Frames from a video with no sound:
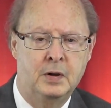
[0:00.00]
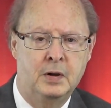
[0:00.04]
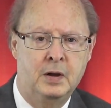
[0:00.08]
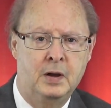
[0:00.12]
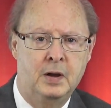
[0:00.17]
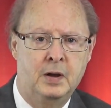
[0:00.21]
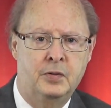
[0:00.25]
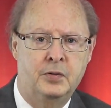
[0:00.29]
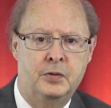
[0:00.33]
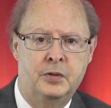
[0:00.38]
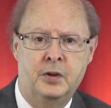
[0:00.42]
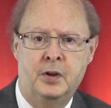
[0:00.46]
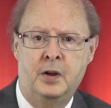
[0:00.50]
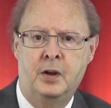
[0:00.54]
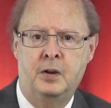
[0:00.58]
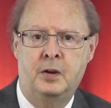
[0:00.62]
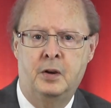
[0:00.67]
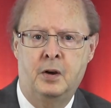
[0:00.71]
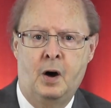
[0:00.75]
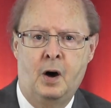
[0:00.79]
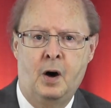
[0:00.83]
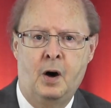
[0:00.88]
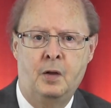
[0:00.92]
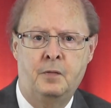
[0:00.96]
And thank
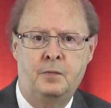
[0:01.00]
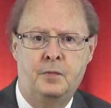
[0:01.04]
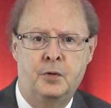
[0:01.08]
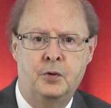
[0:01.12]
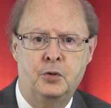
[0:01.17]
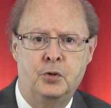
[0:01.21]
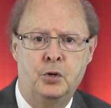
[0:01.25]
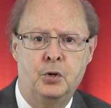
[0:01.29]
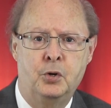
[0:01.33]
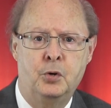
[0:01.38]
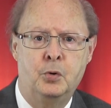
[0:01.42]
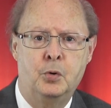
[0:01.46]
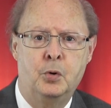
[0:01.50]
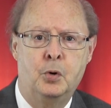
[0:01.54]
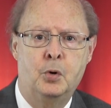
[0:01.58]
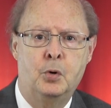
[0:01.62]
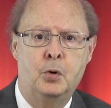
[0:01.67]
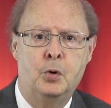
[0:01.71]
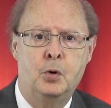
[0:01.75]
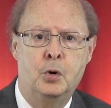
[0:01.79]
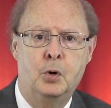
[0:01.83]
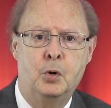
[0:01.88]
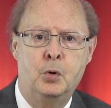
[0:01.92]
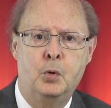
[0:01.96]
God for you
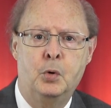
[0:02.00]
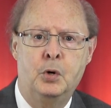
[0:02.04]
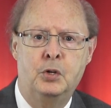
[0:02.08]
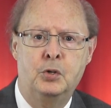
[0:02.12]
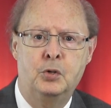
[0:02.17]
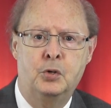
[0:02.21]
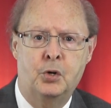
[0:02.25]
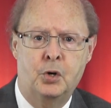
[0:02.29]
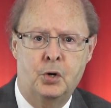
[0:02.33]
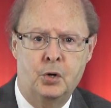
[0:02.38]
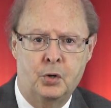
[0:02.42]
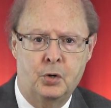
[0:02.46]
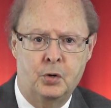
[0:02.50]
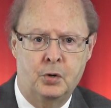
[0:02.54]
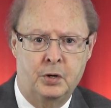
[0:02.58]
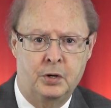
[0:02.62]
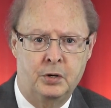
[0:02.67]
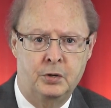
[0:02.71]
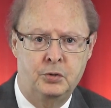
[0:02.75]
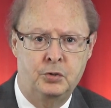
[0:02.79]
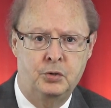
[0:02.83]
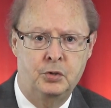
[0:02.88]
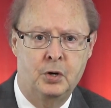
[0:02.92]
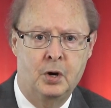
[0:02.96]
who
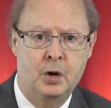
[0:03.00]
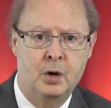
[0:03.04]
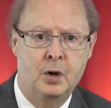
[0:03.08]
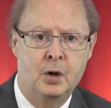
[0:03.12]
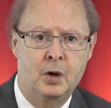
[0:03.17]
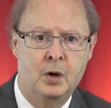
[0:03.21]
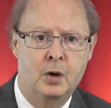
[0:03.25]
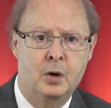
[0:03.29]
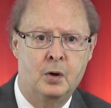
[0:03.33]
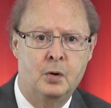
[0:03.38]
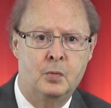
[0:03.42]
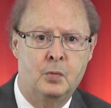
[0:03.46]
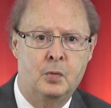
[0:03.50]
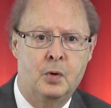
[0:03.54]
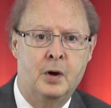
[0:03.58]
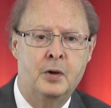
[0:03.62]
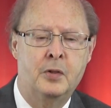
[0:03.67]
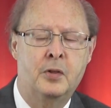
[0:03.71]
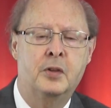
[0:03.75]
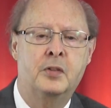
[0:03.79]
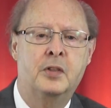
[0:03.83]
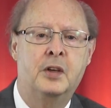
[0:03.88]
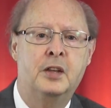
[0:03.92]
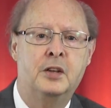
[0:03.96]
encourage
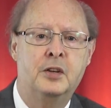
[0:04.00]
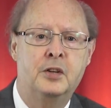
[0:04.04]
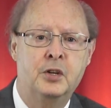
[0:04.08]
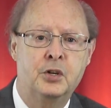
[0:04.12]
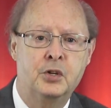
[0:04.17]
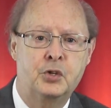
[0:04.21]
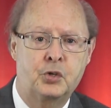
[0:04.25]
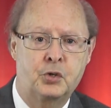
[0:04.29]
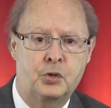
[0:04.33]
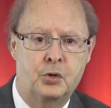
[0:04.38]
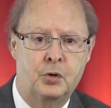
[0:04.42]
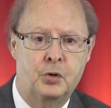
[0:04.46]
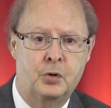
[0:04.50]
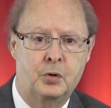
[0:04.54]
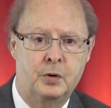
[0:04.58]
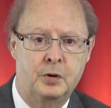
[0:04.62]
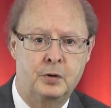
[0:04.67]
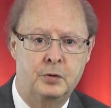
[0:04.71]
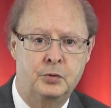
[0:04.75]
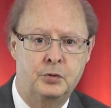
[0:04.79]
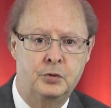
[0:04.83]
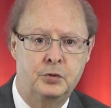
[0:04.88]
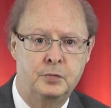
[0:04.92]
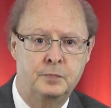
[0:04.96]
rather than
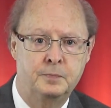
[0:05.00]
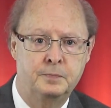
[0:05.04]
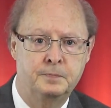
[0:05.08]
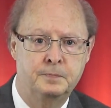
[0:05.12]
discourage.